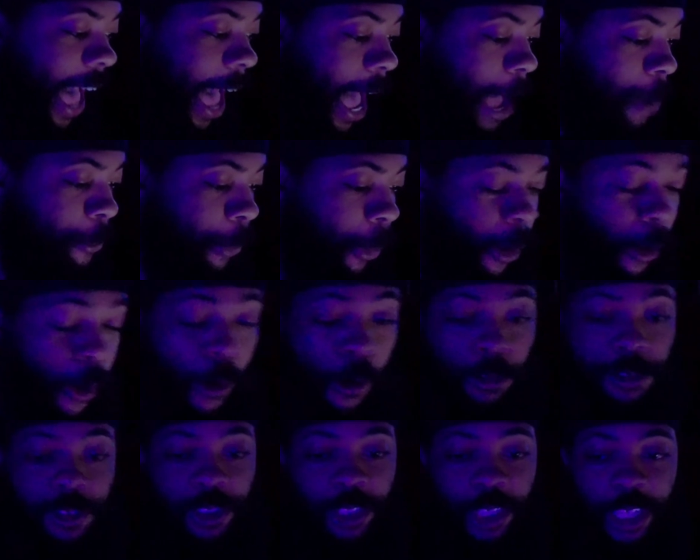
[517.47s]

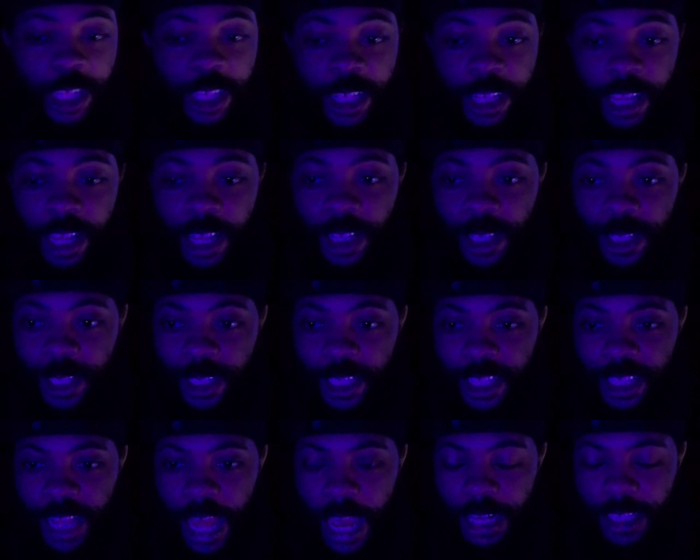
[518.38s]
eyeballs looking
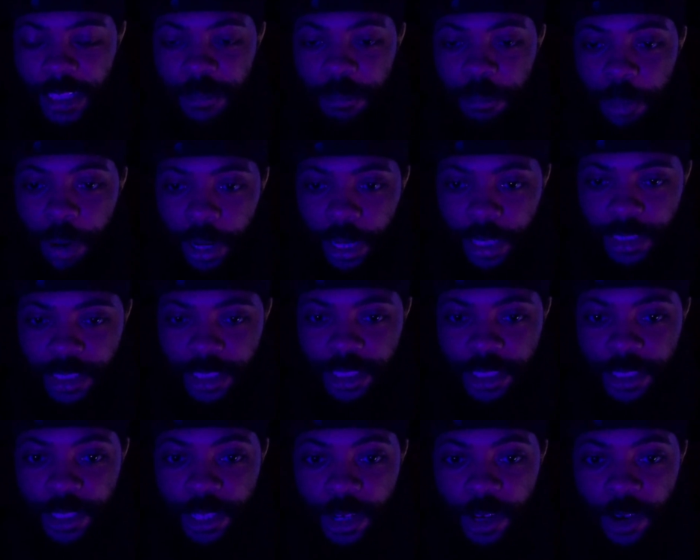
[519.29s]
like the
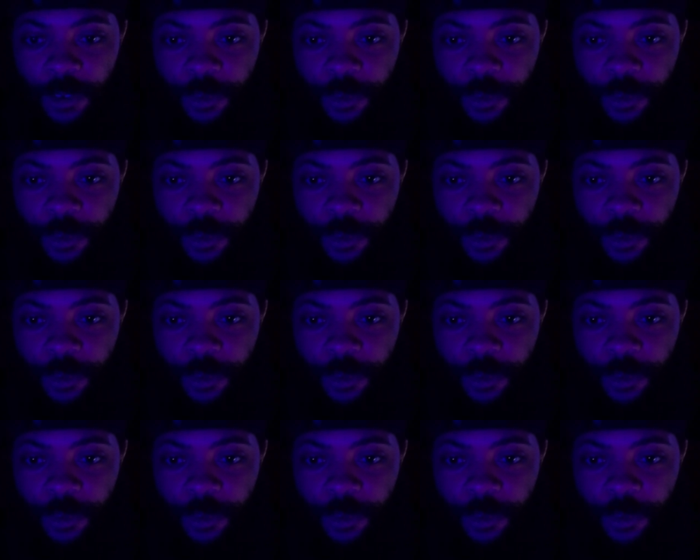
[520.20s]
monster